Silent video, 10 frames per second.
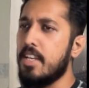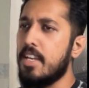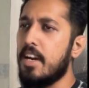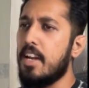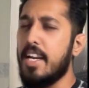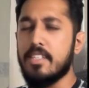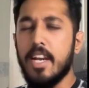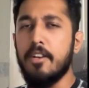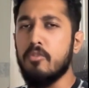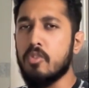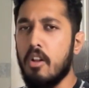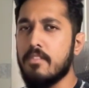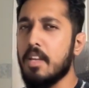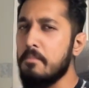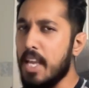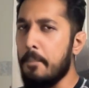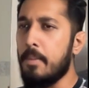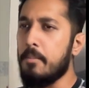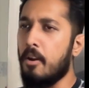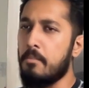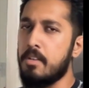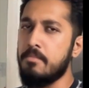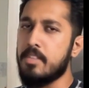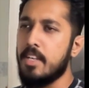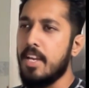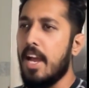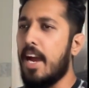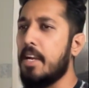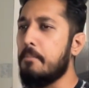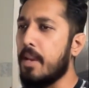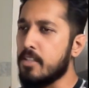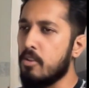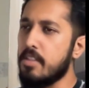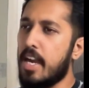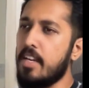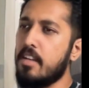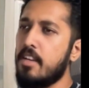Let's try to solve some sample problems, and based on that,